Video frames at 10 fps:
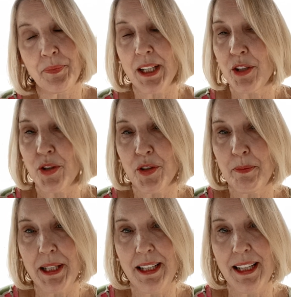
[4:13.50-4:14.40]
It could
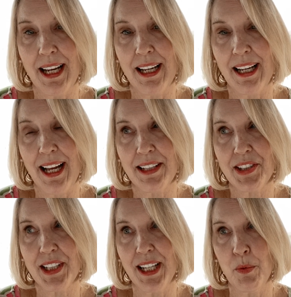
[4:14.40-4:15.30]
be
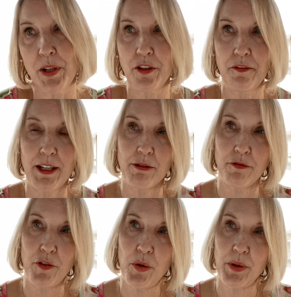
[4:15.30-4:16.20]
asking what their favorite
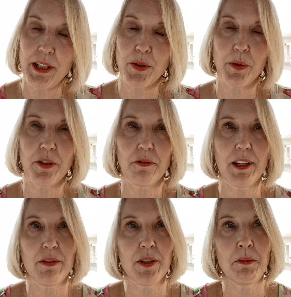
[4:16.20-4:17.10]
food is, what their
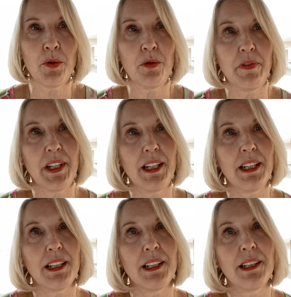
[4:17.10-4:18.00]
favorite movie
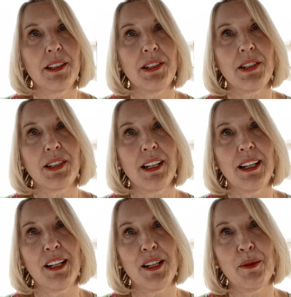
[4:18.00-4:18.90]
is.
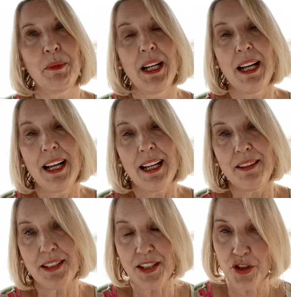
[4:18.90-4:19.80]

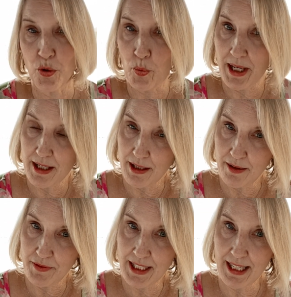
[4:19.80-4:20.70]
This is your way
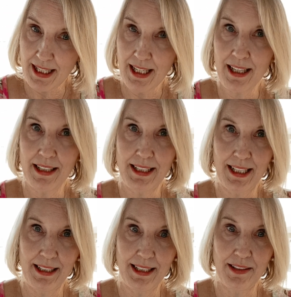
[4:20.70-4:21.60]
of taking
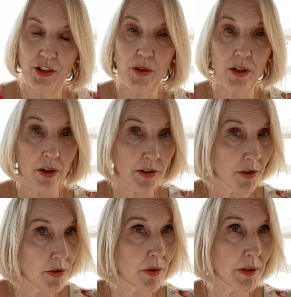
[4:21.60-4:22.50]
attendance. You can also
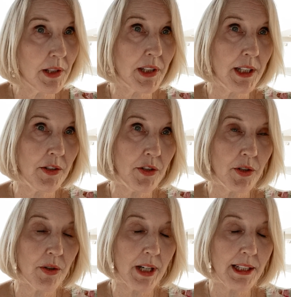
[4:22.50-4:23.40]
do this in
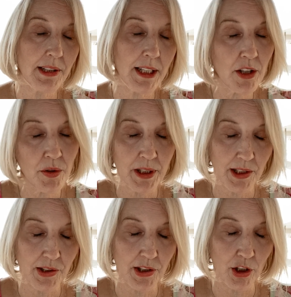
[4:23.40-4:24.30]
your
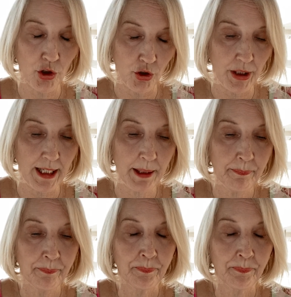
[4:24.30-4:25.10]
asynchronous learning,